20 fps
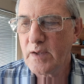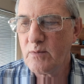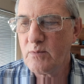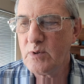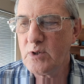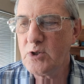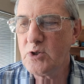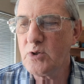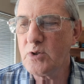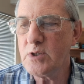
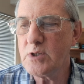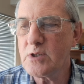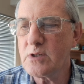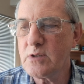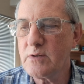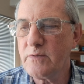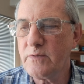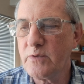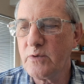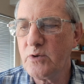Rejoice,
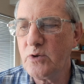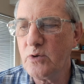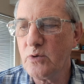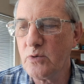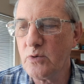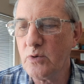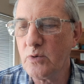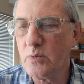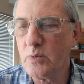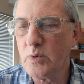for
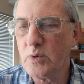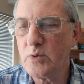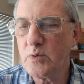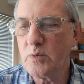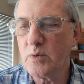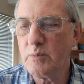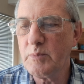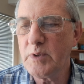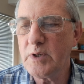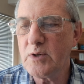your reward
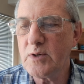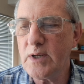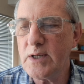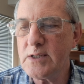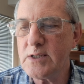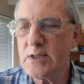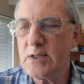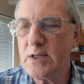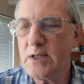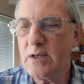will be
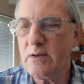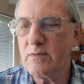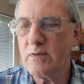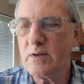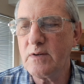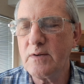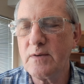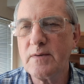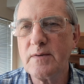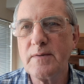great in
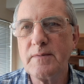heaven.